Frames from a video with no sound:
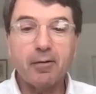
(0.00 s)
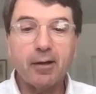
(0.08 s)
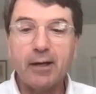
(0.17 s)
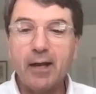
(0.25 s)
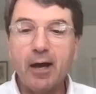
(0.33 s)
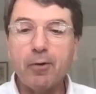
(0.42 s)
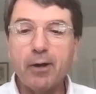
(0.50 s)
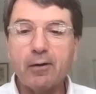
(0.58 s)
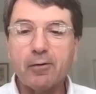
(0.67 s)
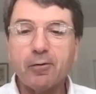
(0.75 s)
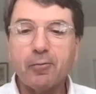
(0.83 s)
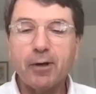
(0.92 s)
now
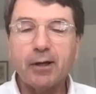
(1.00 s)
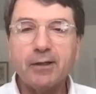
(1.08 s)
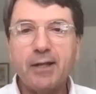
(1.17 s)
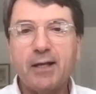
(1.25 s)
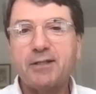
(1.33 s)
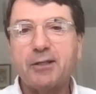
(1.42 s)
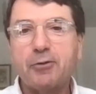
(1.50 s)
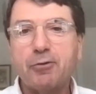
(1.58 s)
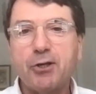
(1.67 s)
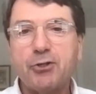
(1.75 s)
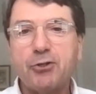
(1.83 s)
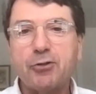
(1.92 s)
we're in that
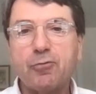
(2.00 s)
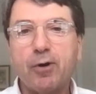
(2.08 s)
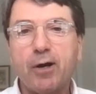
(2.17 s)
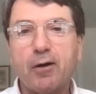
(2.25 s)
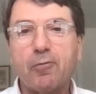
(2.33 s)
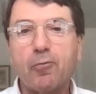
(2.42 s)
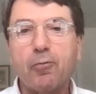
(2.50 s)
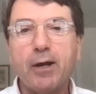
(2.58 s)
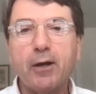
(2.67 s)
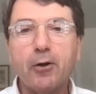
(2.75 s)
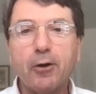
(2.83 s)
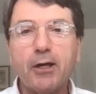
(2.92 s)
situation where we
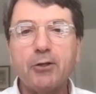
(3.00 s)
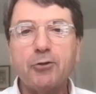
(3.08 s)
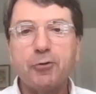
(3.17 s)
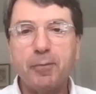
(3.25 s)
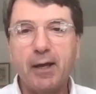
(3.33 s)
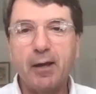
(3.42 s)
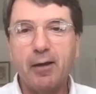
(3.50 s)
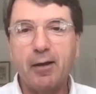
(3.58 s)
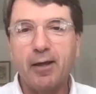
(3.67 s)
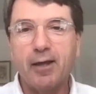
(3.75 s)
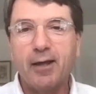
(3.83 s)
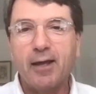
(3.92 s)
are going to be
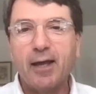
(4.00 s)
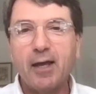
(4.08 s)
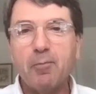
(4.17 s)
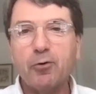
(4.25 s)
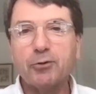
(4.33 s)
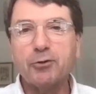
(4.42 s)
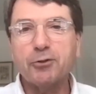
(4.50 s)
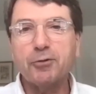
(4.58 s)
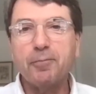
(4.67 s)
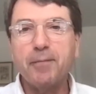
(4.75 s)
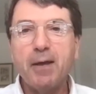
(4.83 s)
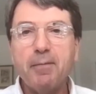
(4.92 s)
able to
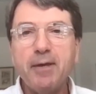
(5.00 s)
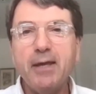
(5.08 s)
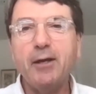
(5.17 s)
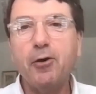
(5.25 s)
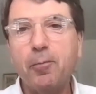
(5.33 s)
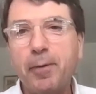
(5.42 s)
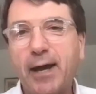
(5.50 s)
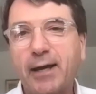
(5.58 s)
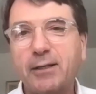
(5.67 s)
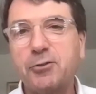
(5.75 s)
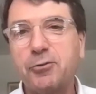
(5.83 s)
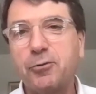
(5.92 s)
maybe go
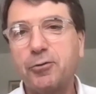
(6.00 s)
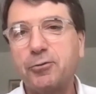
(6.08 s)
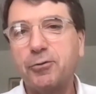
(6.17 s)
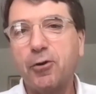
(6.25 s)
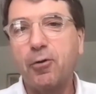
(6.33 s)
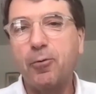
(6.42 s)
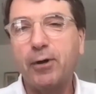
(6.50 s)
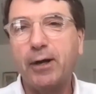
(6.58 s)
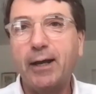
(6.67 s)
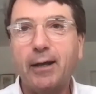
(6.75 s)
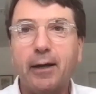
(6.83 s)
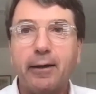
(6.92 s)
back to normal.
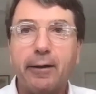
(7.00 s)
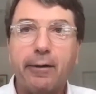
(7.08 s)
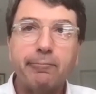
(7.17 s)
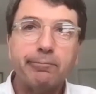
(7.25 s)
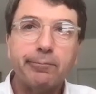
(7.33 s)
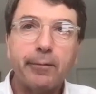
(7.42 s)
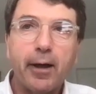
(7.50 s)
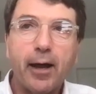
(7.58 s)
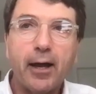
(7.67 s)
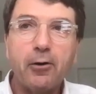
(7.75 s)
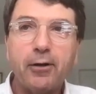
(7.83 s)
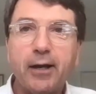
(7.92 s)
And
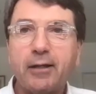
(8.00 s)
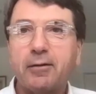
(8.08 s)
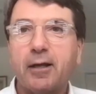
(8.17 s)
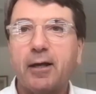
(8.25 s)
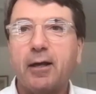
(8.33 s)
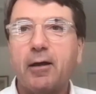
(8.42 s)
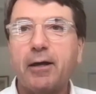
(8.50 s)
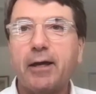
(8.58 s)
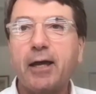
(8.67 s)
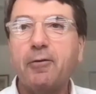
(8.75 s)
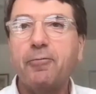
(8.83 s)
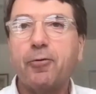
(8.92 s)
I know that,
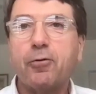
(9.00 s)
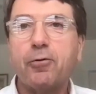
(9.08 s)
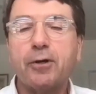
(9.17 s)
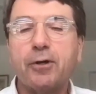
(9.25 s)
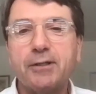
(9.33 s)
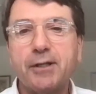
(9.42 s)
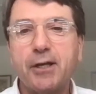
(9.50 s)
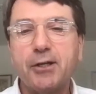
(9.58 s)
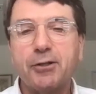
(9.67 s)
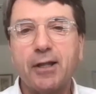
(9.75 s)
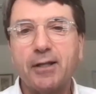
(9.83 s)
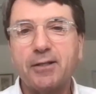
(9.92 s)
again, for
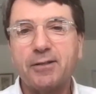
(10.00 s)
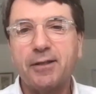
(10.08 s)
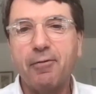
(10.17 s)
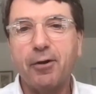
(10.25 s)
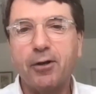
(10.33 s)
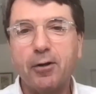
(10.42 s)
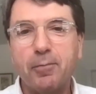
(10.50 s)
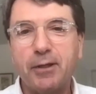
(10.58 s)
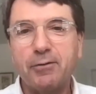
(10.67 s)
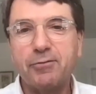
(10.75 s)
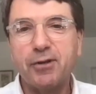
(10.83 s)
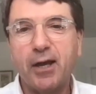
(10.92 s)
organization, it's never going to be
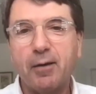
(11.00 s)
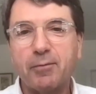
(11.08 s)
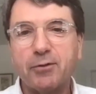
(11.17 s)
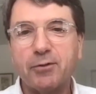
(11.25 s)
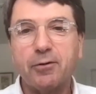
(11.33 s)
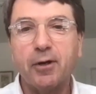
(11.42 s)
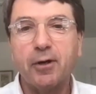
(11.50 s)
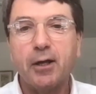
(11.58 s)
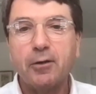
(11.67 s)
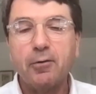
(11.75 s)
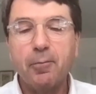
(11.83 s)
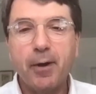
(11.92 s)
the same. So
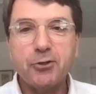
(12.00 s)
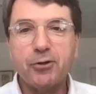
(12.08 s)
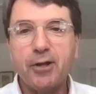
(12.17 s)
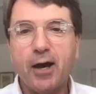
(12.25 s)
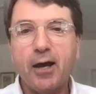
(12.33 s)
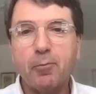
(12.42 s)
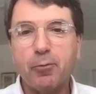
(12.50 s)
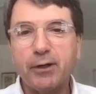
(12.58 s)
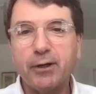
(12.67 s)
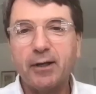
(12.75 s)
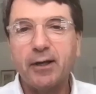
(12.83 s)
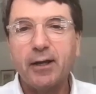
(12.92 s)
you mentioned
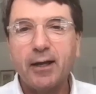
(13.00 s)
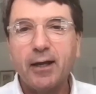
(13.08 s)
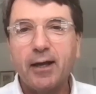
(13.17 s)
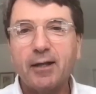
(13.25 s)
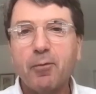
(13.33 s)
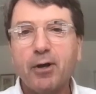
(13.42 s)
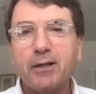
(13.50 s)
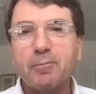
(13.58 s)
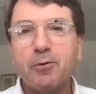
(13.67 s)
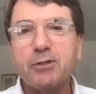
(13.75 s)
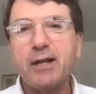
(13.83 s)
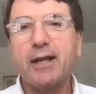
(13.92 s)
hybrid. It
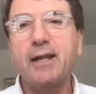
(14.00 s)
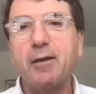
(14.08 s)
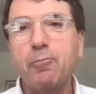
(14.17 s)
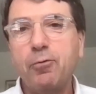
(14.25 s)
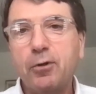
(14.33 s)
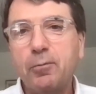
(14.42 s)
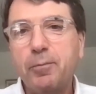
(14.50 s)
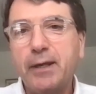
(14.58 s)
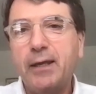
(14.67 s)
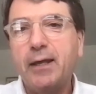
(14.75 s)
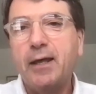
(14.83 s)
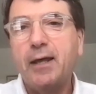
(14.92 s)
most likely will
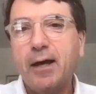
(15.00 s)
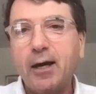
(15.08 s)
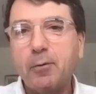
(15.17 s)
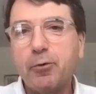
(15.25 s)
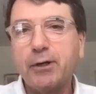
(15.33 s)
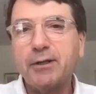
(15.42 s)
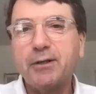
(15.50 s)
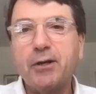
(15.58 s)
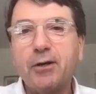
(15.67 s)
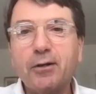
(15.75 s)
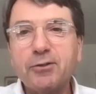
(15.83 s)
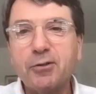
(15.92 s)
be hybrid.
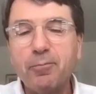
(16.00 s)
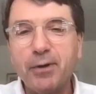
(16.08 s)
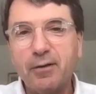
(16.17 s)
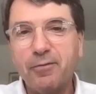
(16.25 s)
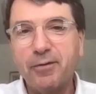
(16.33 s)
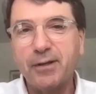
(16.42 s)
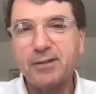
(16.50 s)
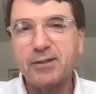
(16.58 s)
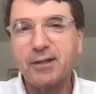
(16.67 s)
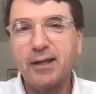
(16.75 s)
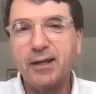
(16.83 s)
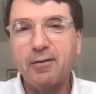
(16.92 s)
There are some
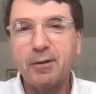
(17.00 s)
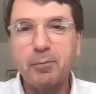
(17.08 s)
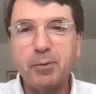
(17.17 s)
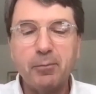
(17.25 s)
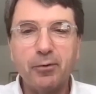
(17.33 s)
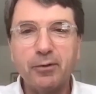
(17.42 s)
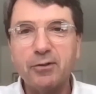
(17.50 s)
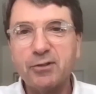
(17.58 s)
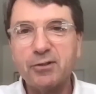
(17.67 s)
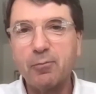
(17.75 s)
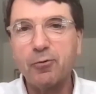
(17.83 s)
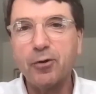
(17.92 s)
benefits in having people in the
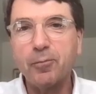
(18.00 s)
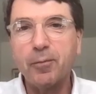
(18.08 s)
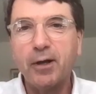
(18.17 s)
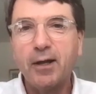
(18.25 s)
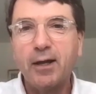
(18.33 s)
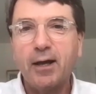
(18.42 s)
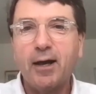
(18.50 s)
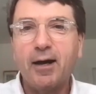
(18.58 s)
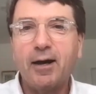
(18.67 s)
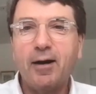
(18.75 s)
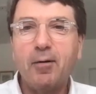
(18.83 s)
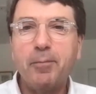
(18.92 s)
same room,
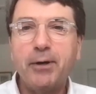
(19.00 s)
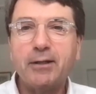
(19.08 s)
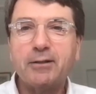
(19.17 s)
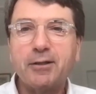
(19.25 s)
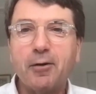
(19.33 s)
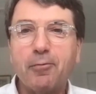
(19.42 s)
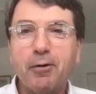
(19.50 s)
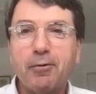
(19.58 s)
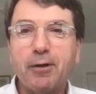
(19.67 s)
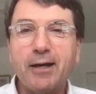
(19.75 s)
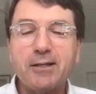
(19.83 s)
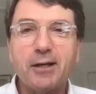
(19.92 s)
but we
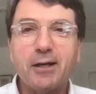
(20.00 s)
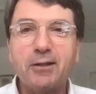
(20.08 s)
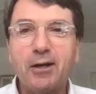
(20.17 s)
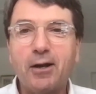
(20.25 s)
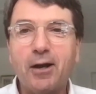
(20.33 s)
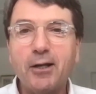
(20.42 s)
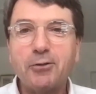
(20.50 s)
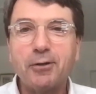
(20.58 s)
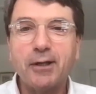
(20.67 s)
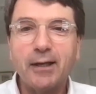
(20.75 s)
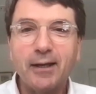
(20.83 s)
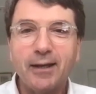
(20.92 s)
realize that they're
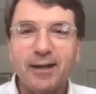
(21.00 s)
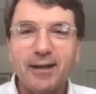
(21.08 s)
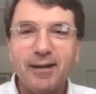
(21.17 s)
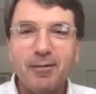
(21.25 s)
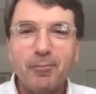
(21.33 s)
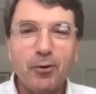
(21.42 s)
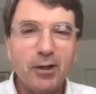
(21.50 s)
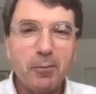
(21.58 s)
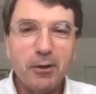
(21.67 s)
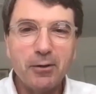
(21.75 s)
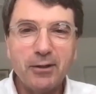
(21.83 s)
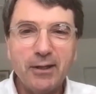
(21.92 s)
actually more
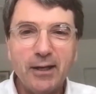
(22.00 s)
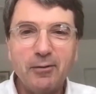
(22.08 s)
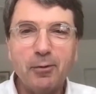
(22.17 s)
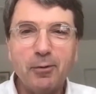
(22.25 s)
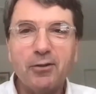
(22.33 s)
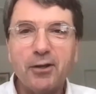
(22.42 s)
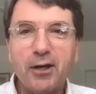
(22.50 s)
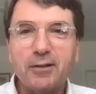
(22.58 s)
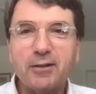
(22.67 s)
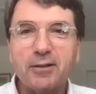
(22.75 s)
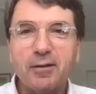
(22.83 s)
limited than we thought